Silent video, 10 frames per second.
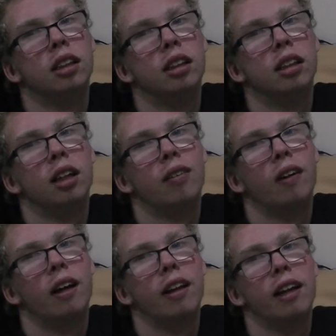and stuff
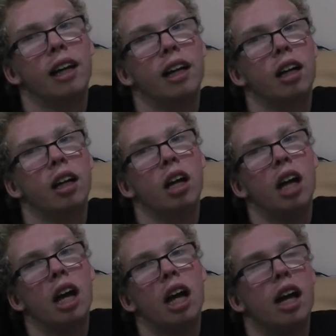like that.
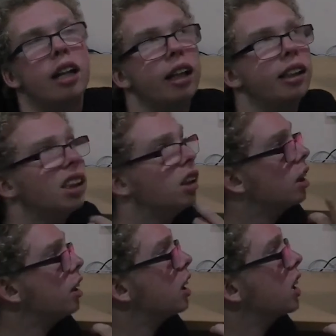This is
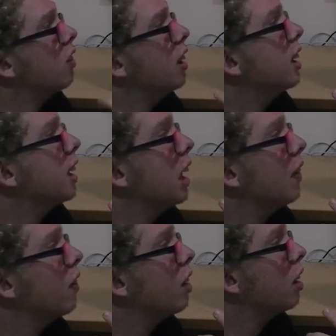just a
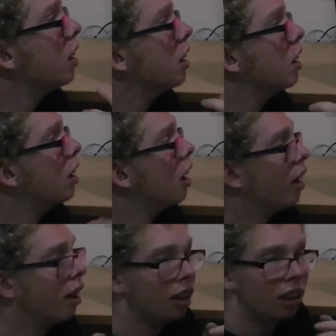screensaver.
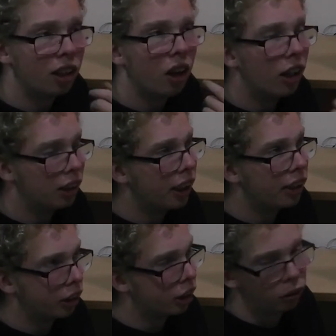I
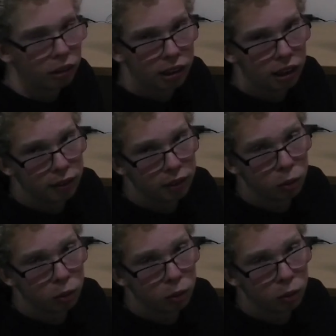change the screensaver